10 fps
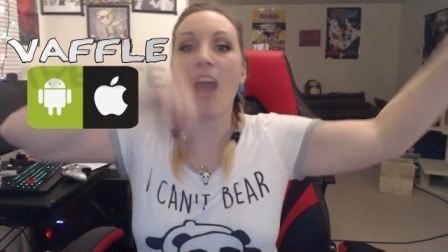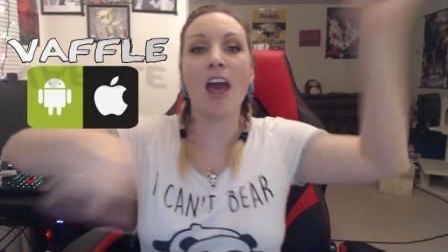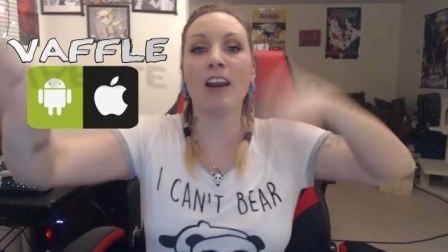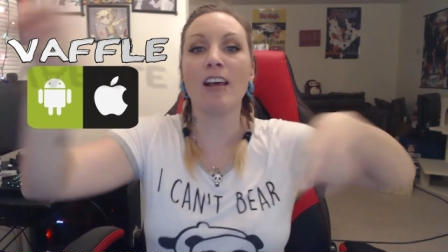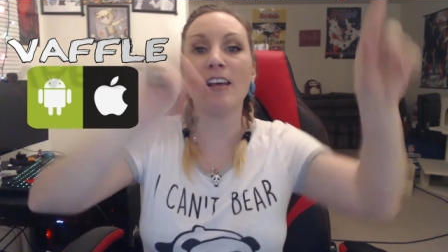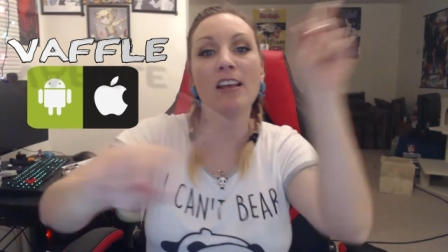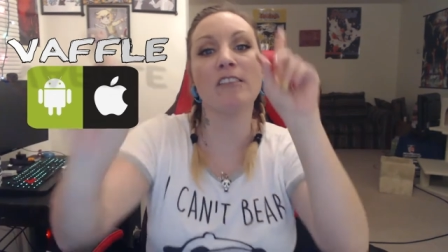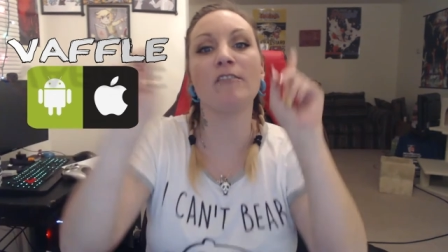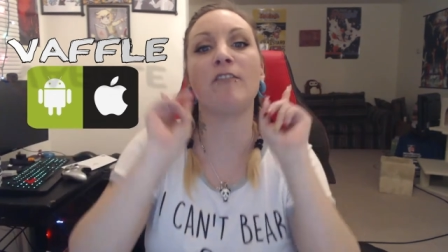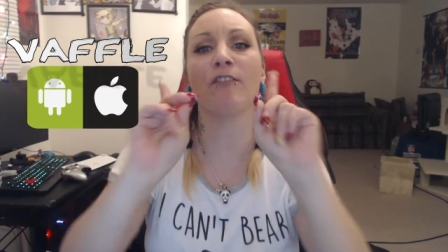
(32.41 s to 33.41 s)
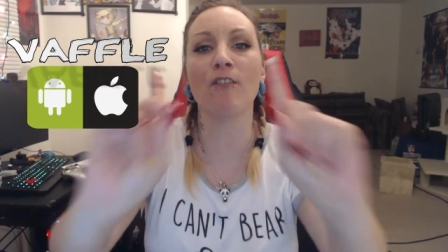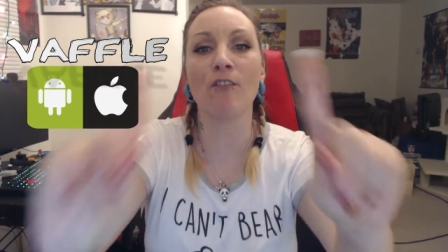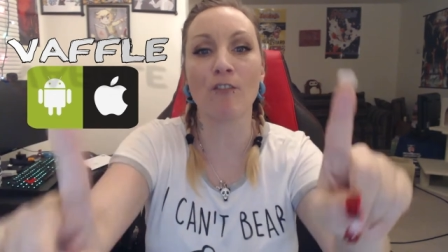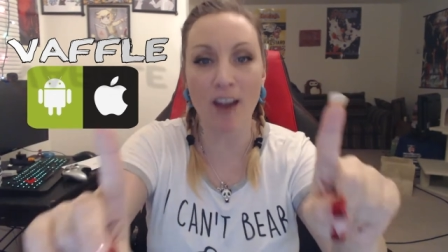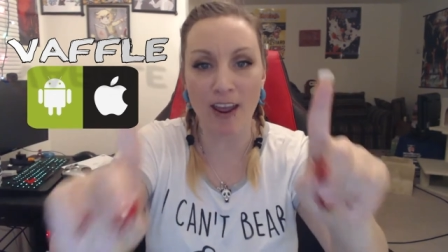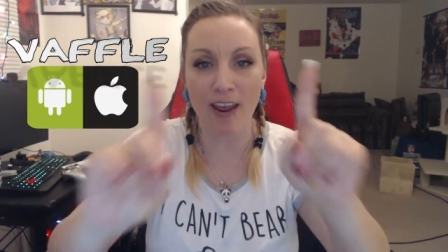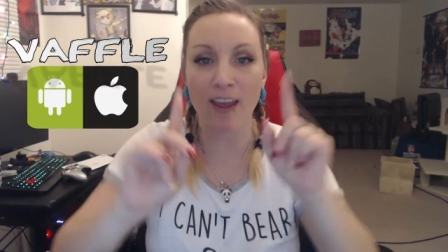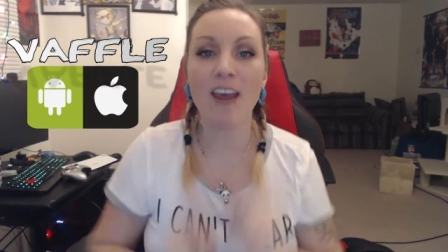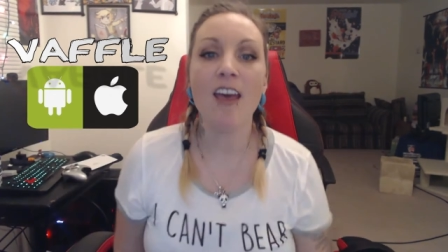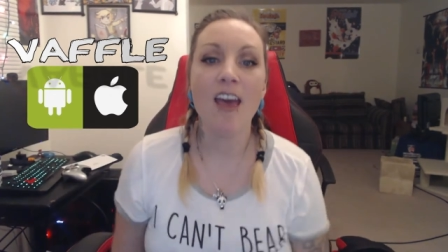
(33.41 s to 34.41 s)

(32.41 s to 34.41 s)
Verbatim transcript: and it is free.